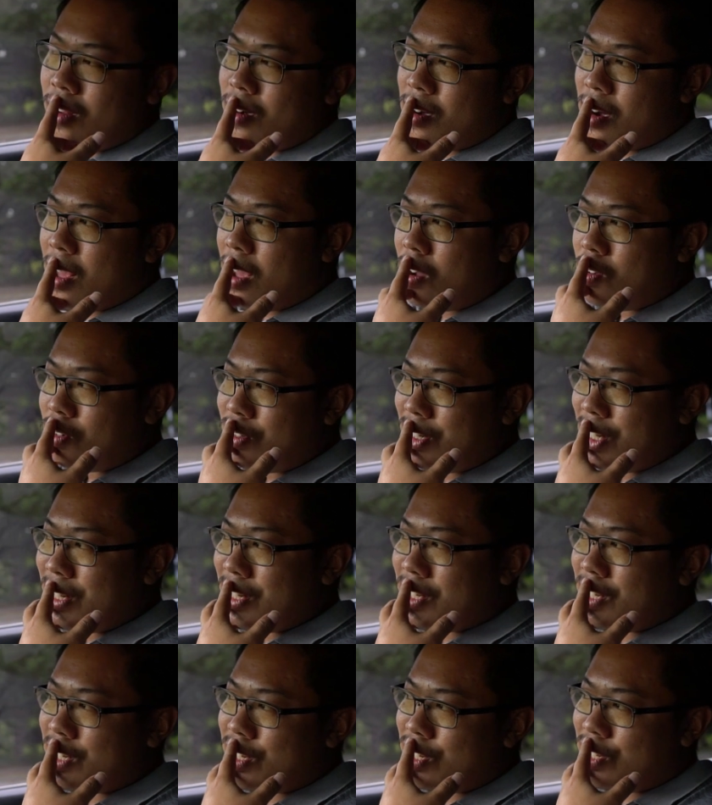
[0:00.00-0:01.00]
Now
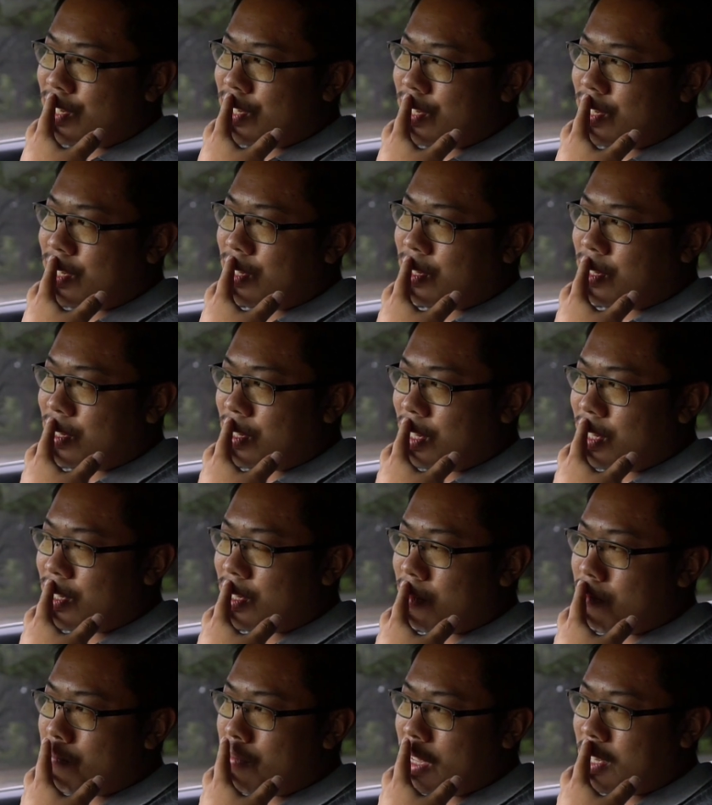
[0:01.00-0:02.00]
this is
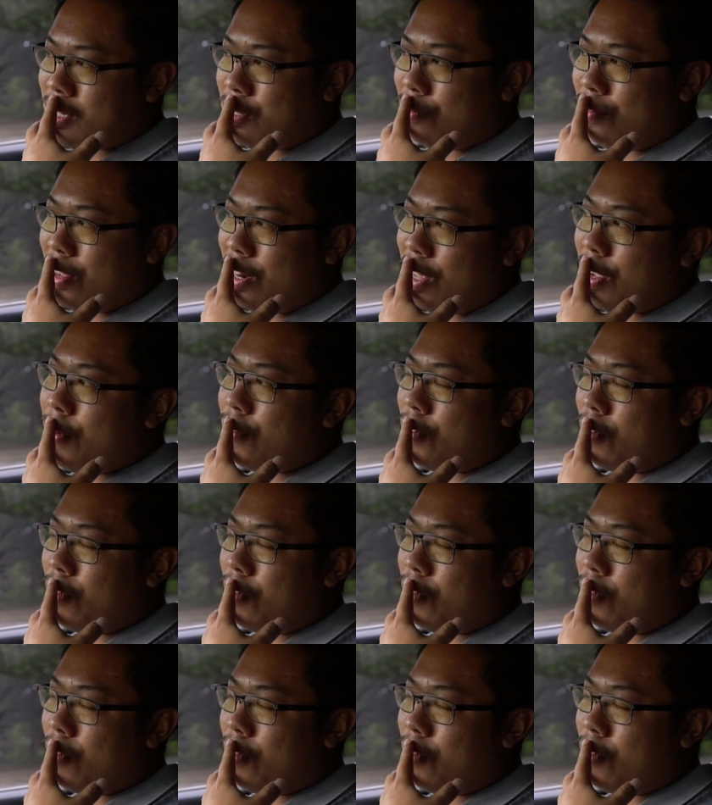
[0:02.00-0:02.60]
a mixed feeling